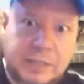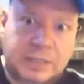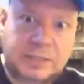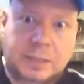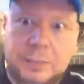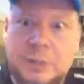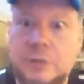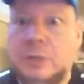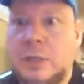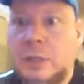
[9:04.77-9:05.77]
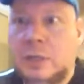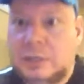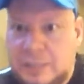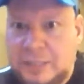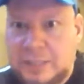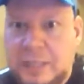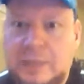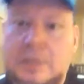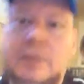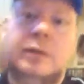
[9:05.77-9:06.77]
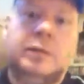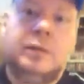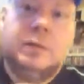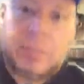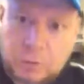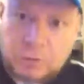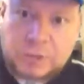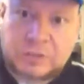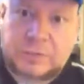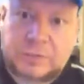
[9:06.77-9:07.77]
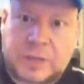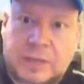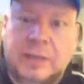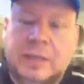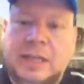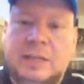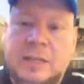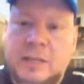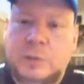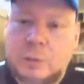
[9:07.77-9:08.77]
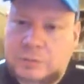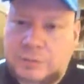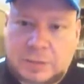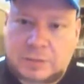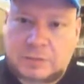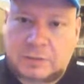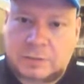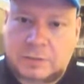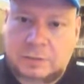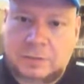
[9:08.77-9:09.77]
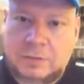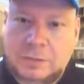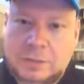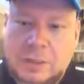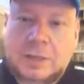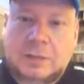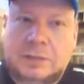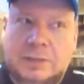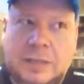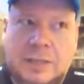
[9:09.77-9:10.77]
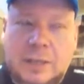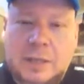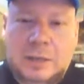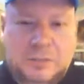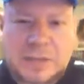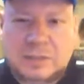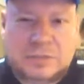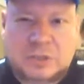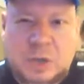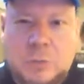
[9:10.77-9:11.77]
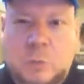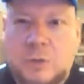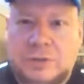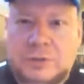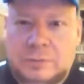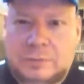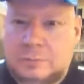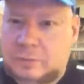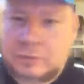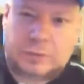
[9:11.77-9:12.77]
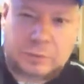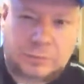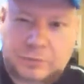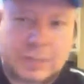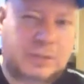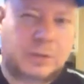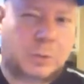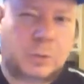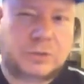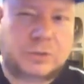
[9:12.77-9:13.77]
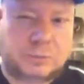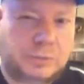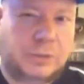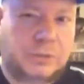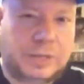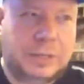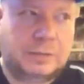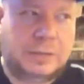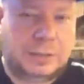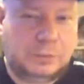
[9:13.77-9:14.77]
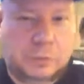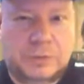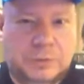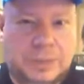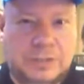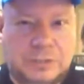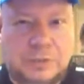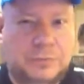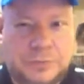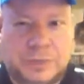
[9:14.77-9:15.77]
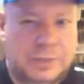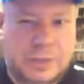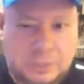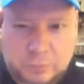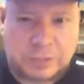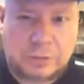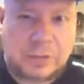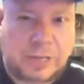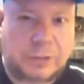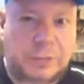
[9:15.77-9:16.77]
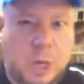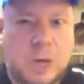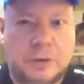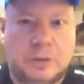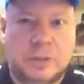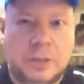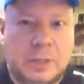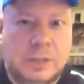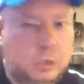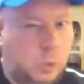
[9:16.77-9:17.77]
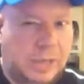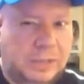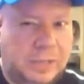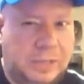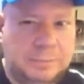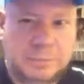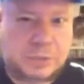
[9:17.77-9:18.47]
ECW, TNA. Huge wrestling fan. Yes, I knew it was fixed. That's like fans of Star Wars. You don't think Star Wars is real, right? Like Lord of the Rings, you don't think that's real. Harry Potter, Twilight,